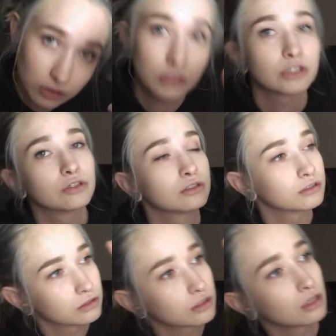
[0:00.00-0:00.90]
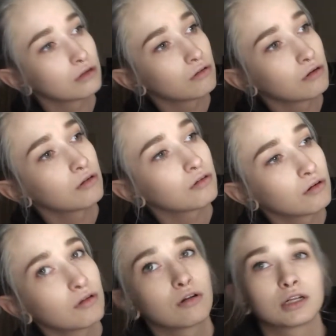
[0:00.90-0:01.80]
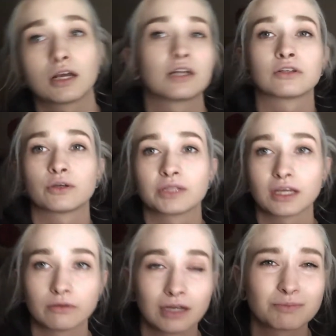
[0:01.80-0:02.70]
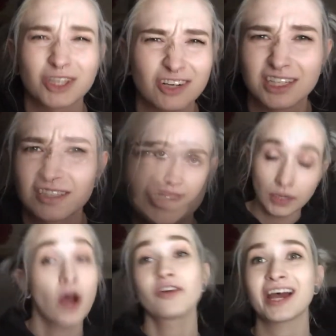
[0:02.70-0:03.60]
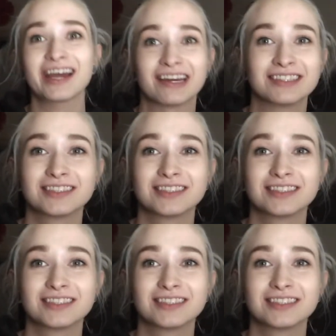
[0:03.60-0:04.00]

Toodles. I don't know what that, I'm sorry. Okay,